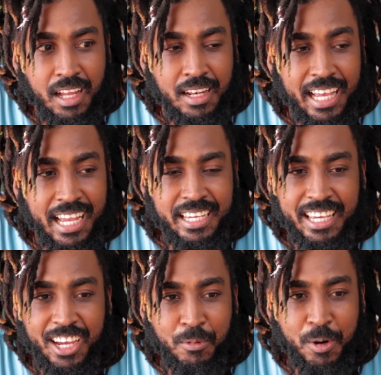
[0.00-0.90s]
Like, I
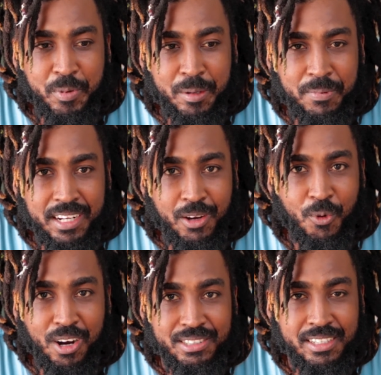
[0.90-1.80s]
care about people and I
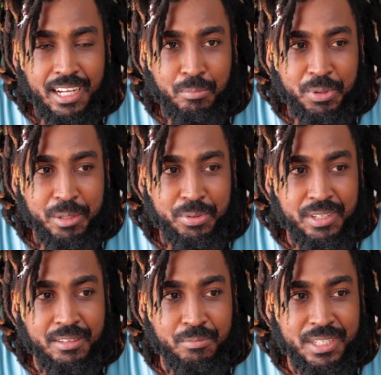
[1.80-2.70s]
want to help
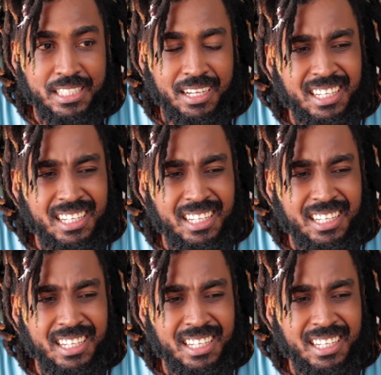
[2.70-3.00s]
people, but